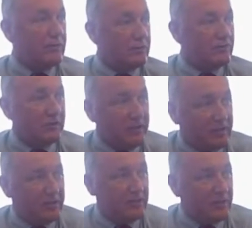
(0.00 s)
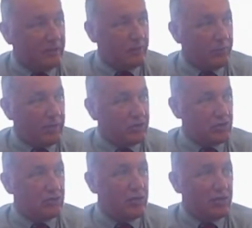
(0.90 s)
It is to get the
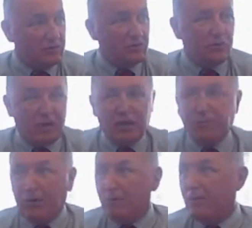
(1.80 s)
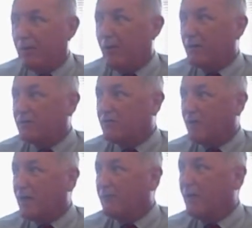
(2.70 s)
information to keep America
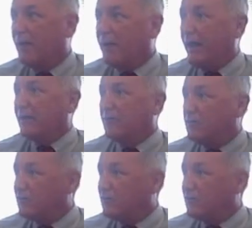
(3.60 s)
safe and to